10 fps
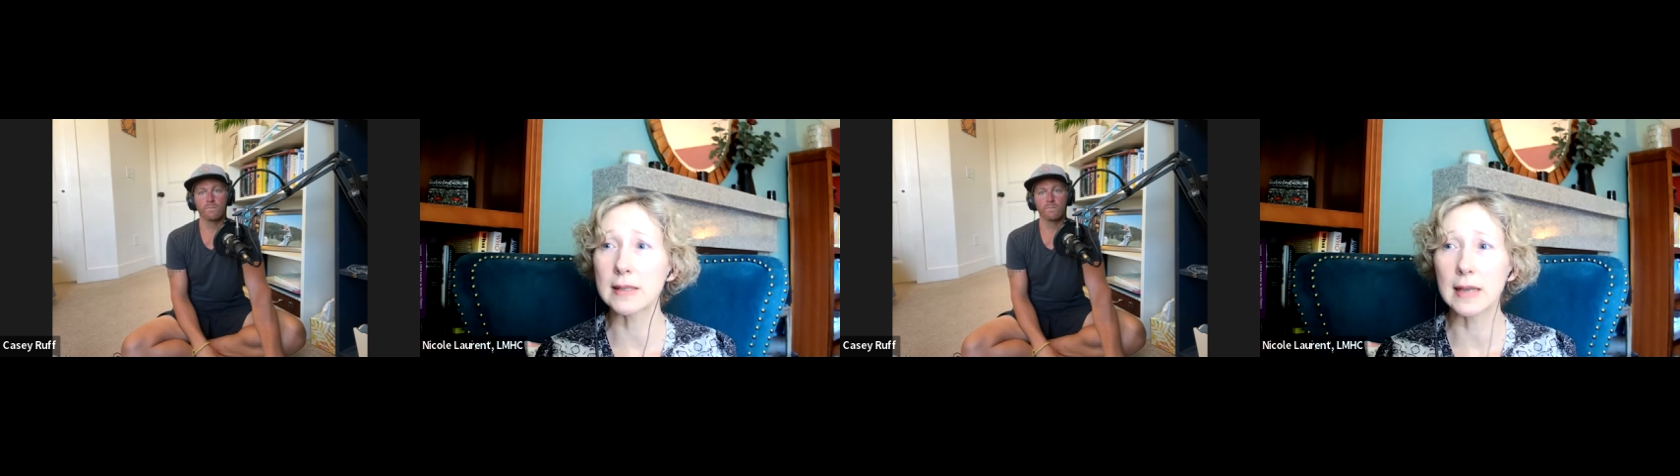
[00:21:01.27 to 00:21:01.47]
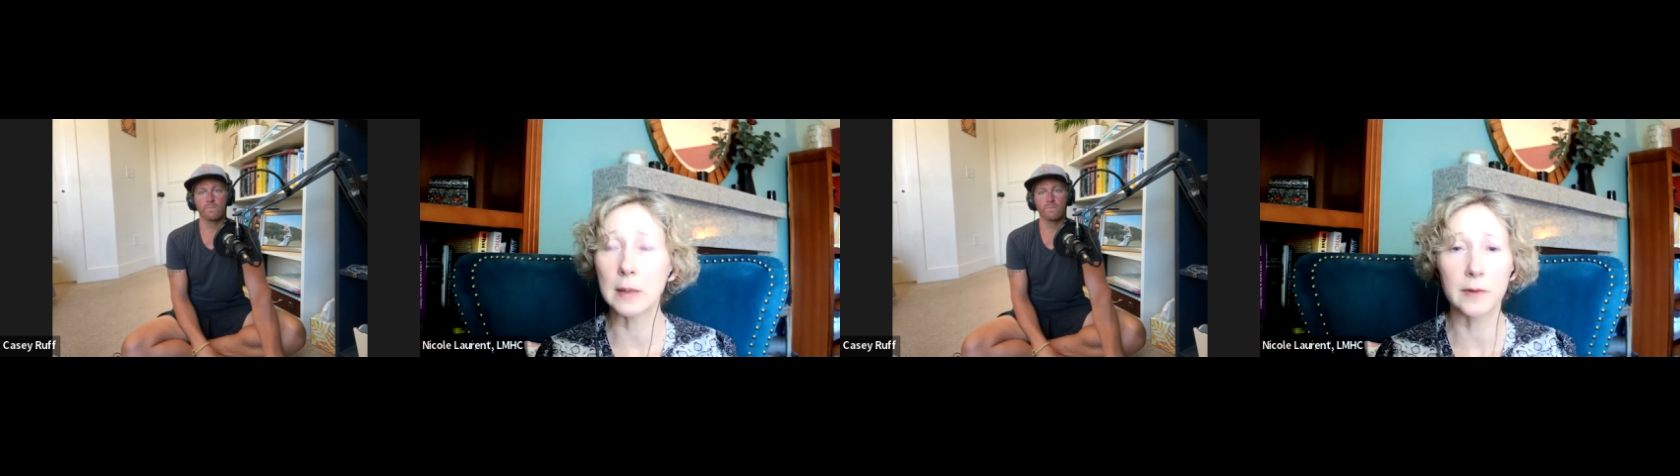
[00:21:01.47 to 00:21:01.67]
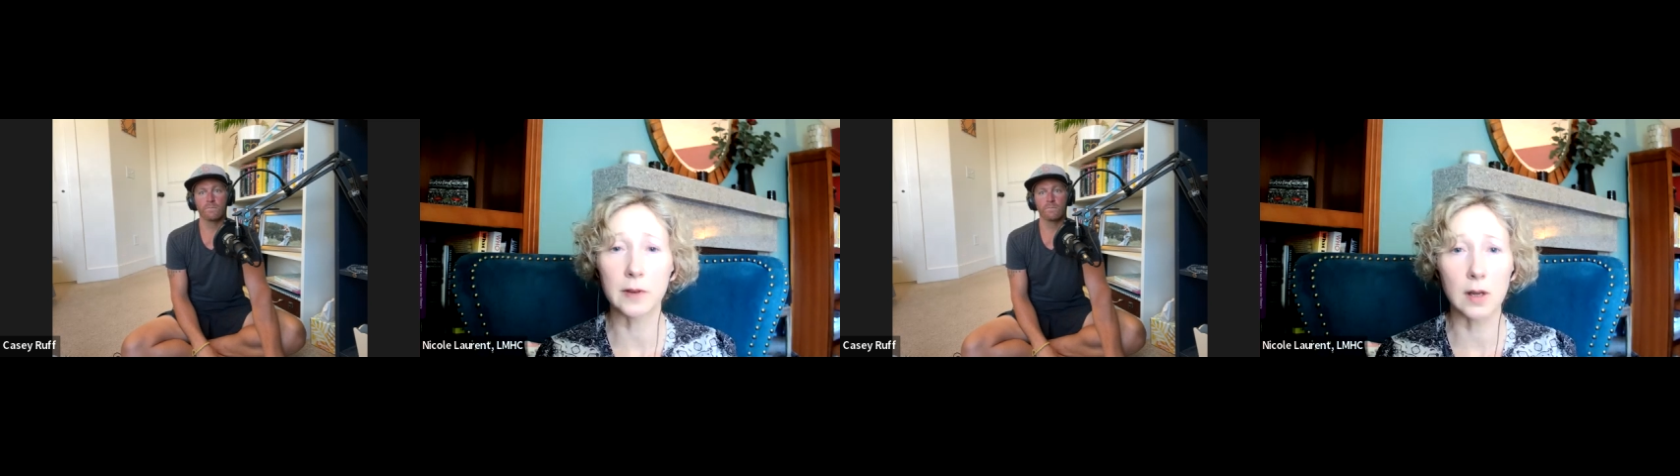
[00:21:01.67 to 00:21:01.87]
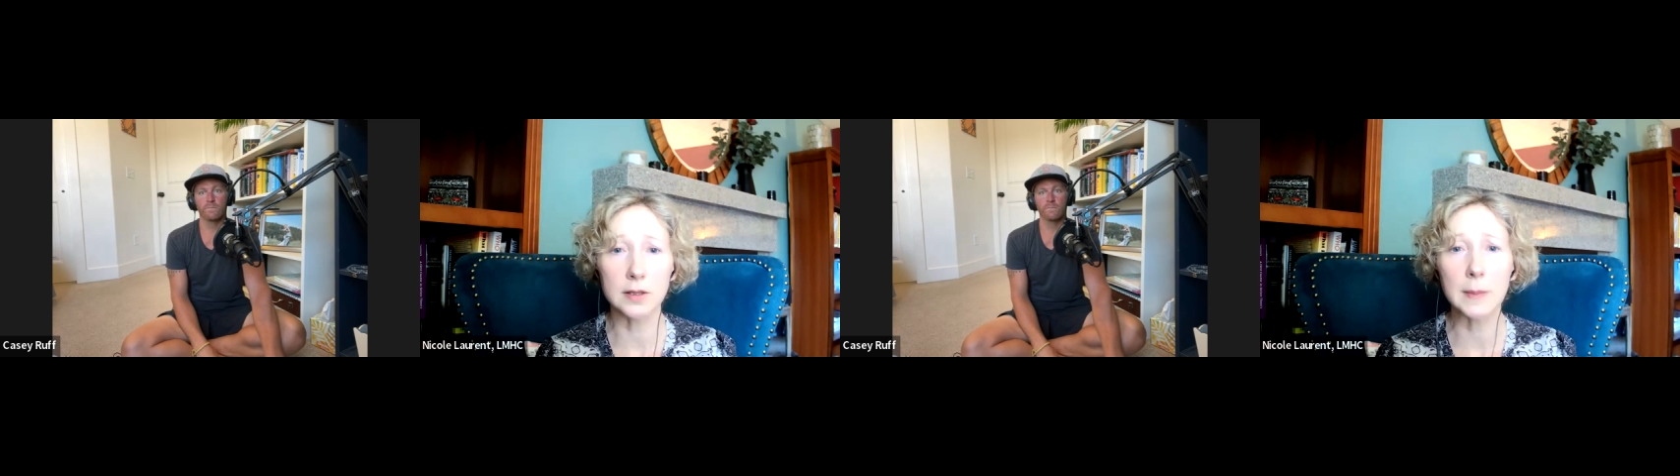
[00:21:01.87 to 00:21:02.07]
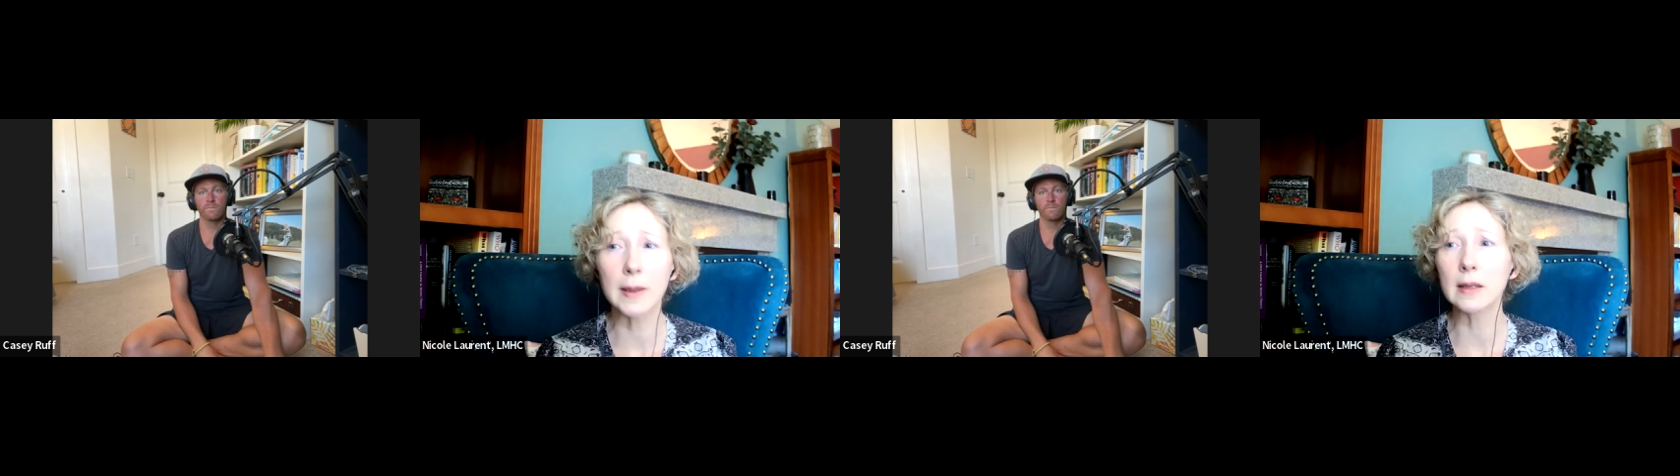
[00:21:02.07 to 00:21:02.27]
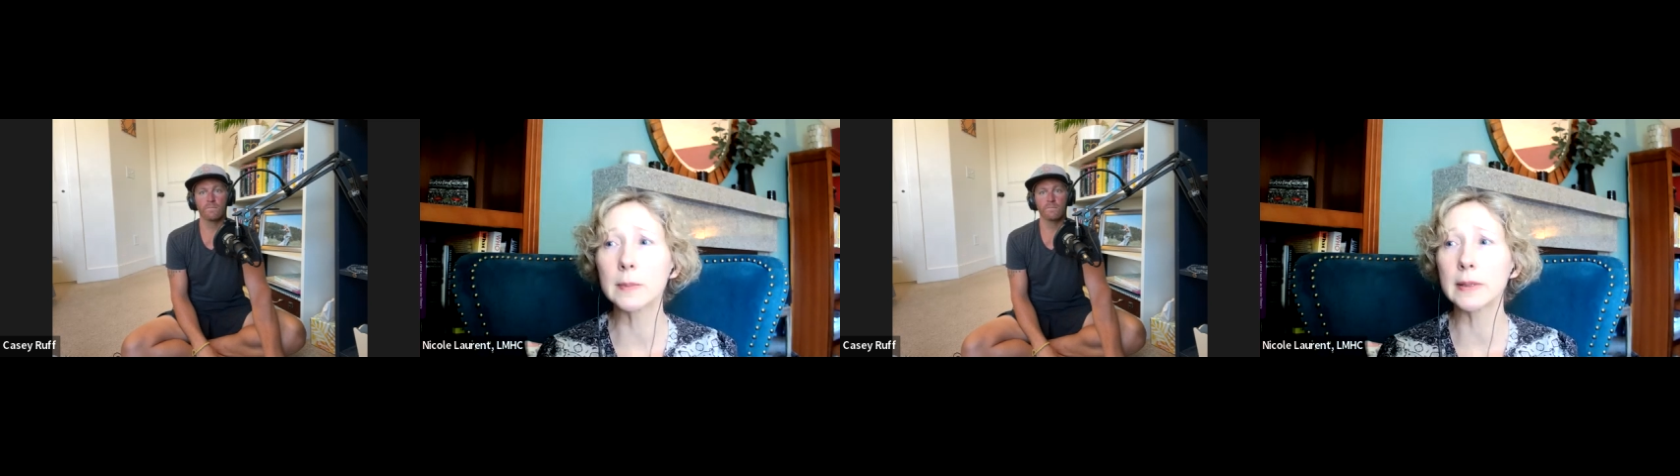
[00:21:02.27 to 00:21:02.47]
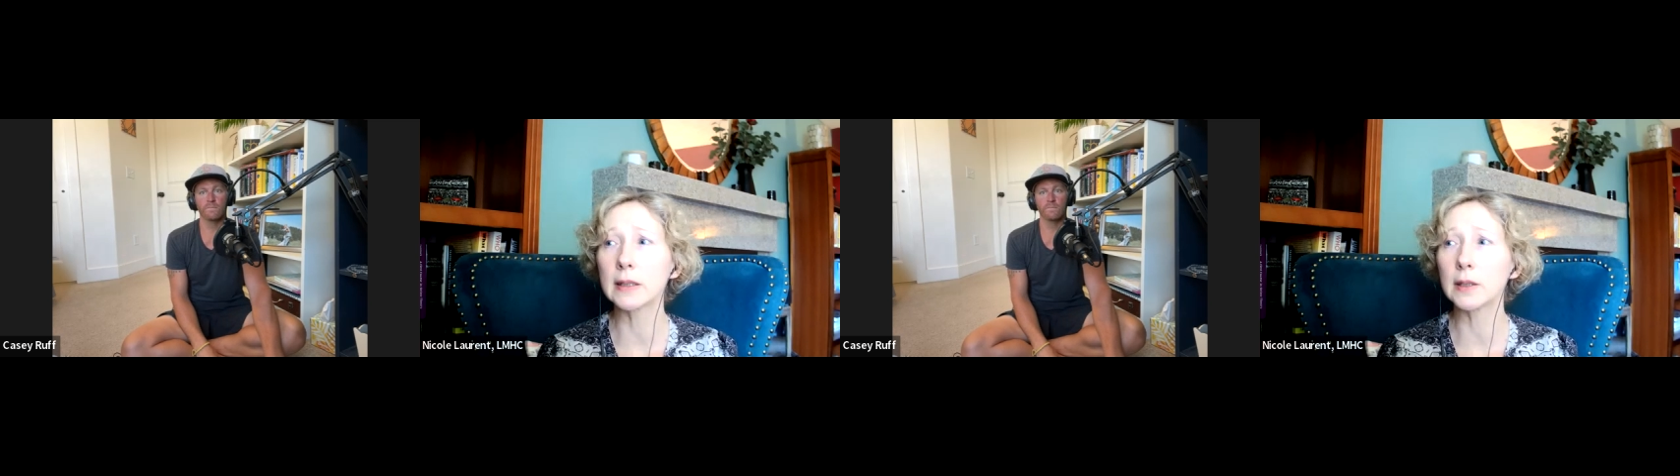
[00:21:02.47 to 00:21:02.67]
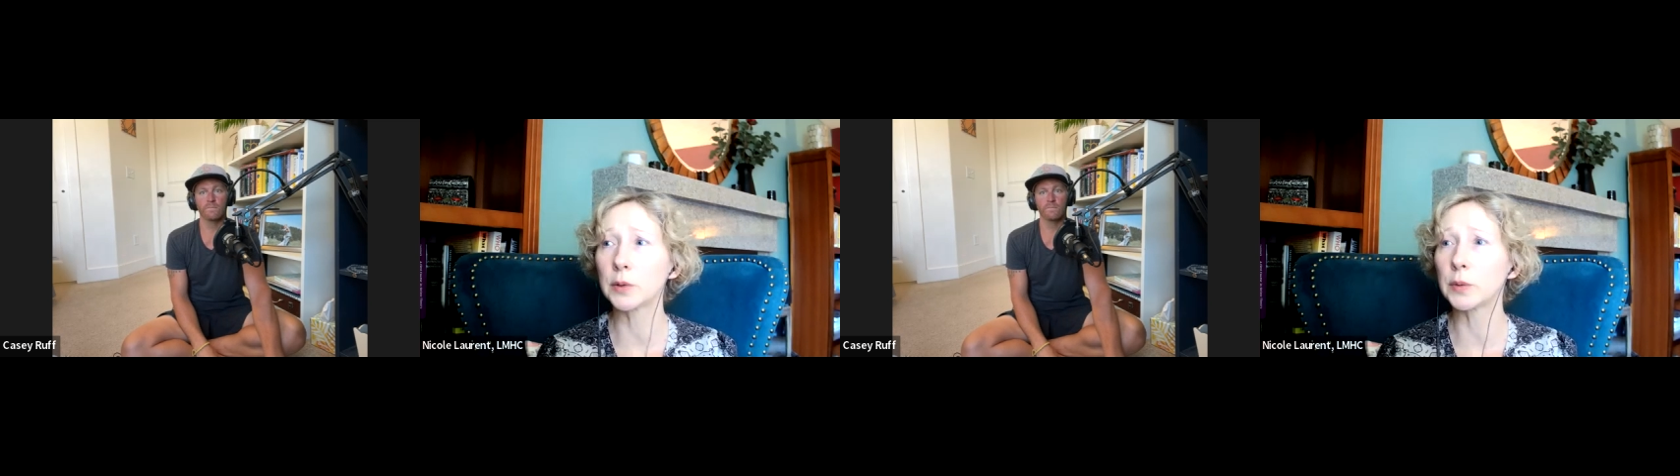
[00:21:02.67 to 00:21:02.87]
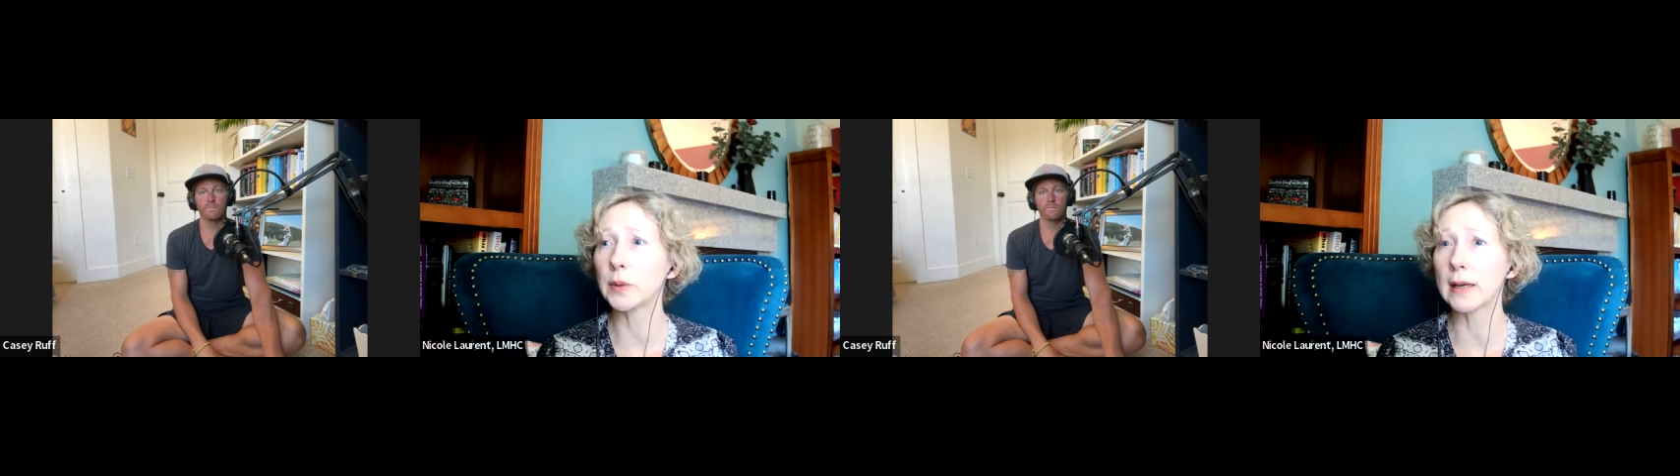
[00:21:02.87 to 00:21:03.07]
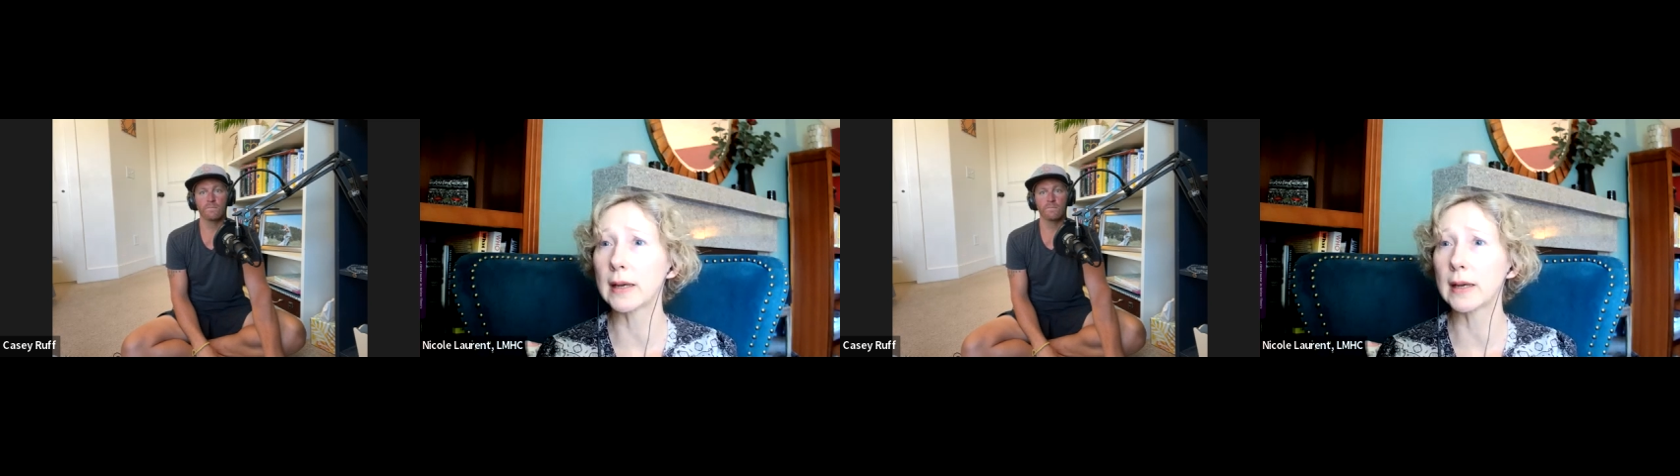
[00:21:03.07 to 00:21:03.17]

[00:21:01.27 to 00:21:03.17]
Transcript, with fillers: scam for a long time. Anybody who